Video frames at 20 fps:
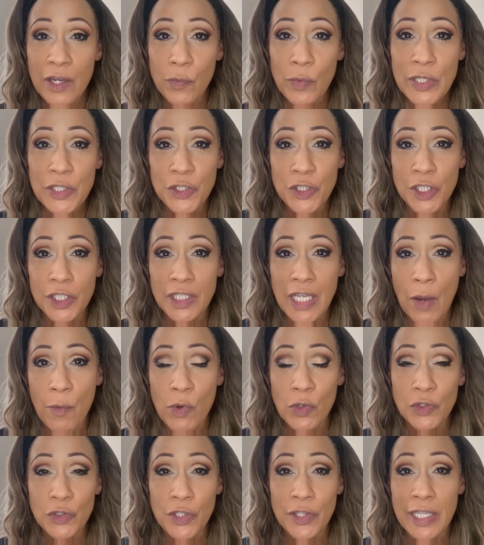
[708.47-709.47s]
we should go
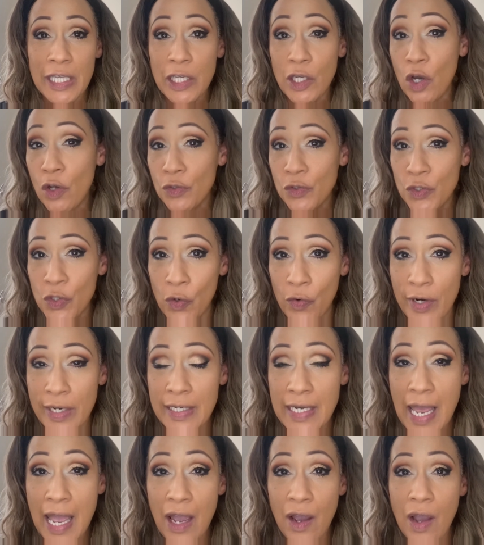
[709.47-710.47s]
on to the contouring
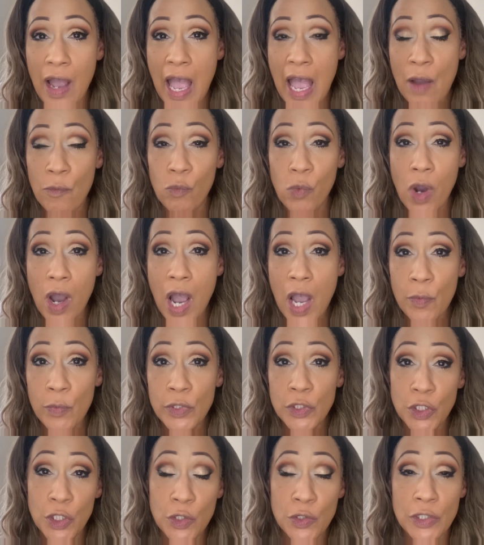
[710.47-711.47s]
now, and what I
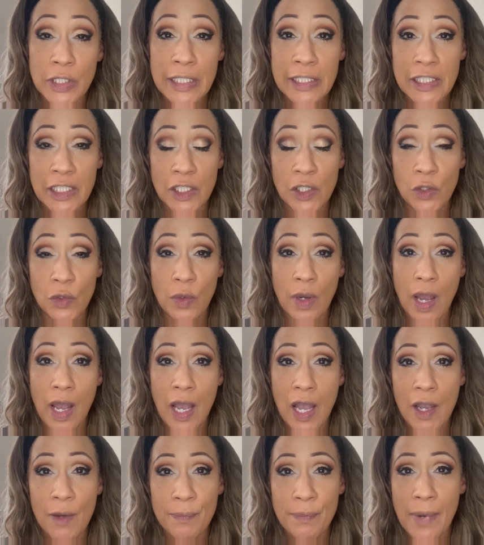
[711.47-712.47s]
would usually do,
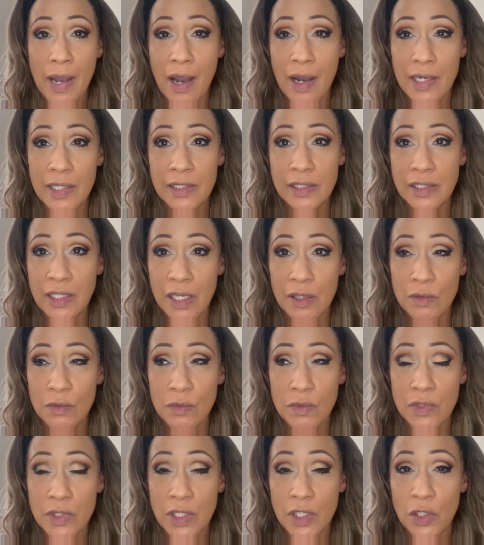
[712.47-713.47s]
I
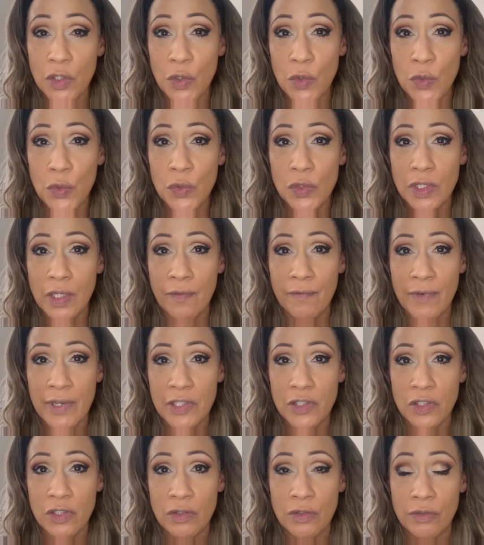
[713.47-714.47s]
don't use
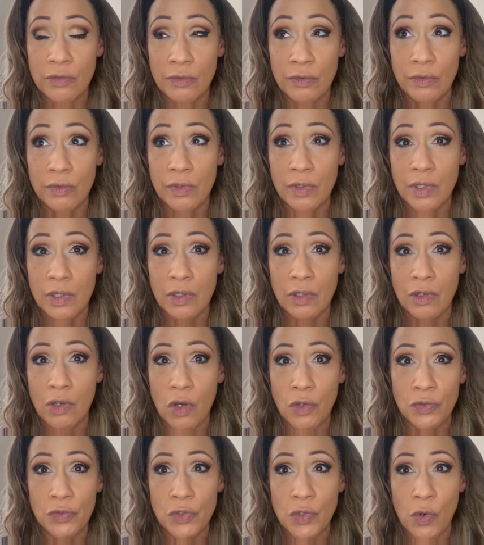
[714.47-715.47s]
conventional
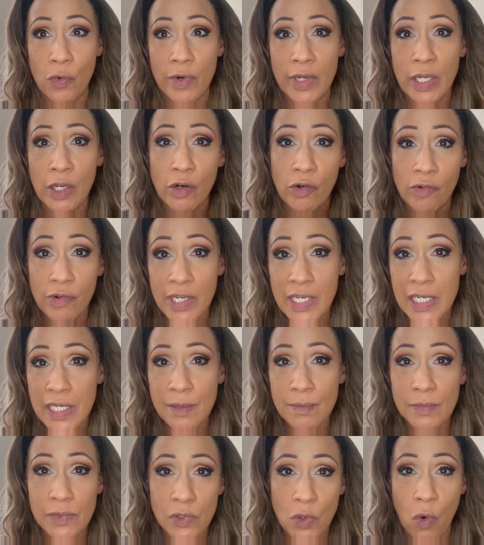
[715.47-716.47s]
contouring
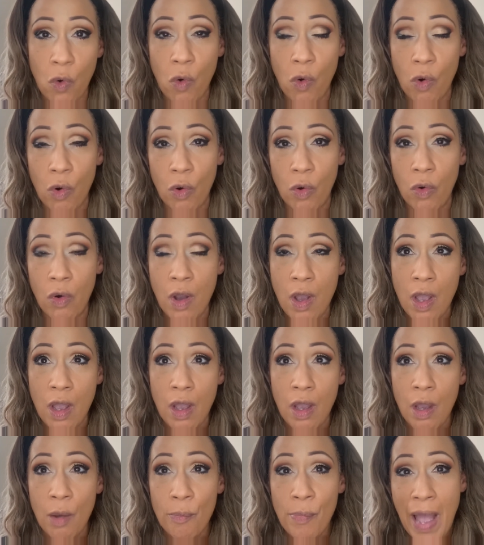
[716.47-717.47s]
creams or
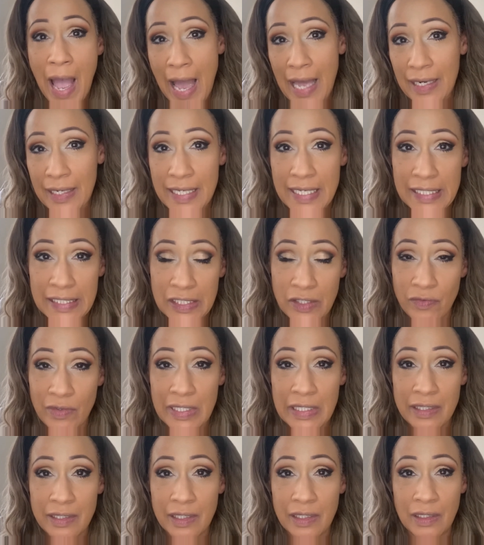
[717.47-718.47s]
palettes or
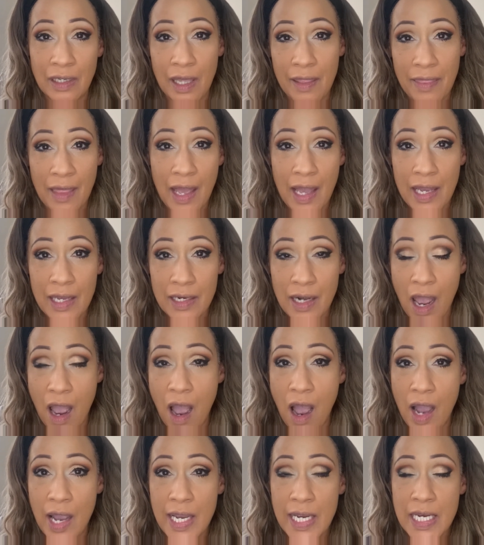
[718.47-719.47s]
anything like that.
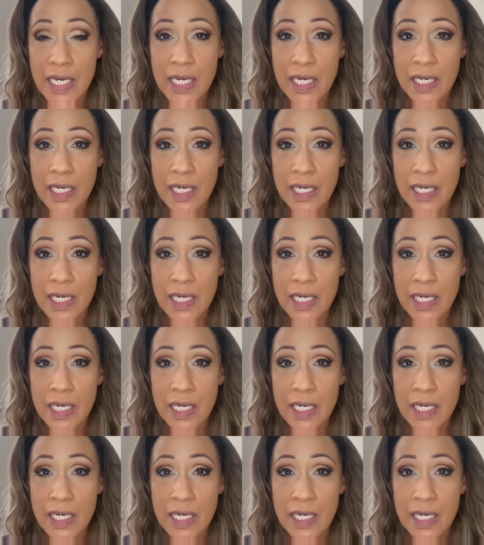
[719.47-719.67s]
I